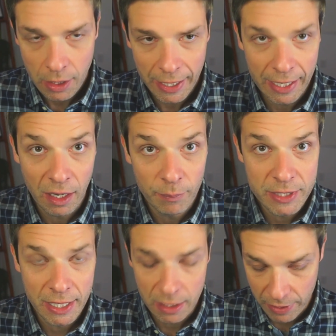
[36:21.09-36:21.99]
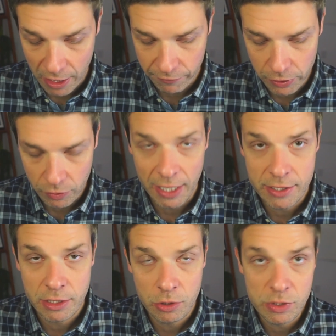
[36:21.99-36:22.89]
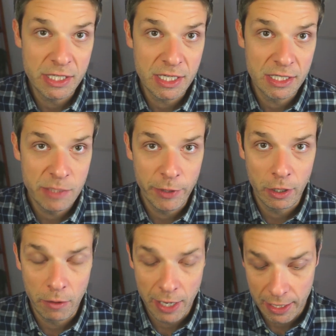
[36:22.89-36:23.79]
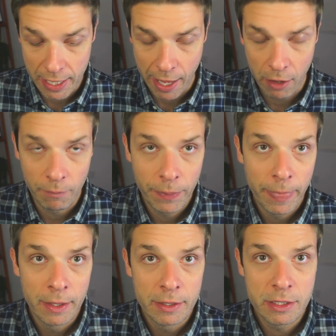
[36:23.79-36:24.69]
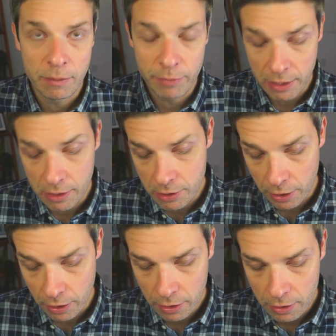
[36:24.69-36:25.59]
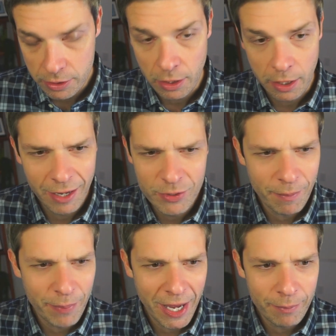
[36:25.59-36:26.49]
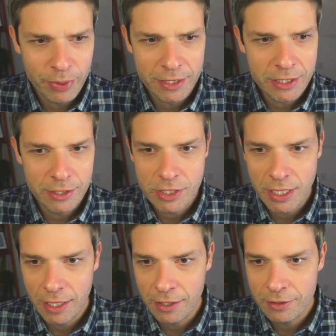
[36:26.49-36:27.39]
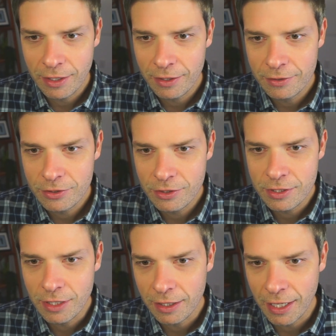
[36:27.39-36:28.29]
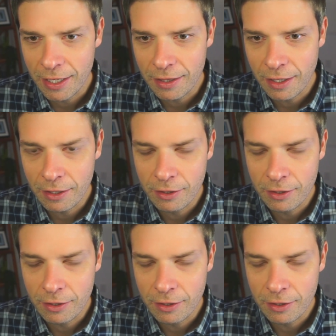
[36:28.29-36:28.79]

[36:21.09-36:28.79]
I got an update coming out for you guys to use it. It's in Spiro right now. It's going to be easier. Sorry, that was a bad pitch. I just kind of snuck that in there.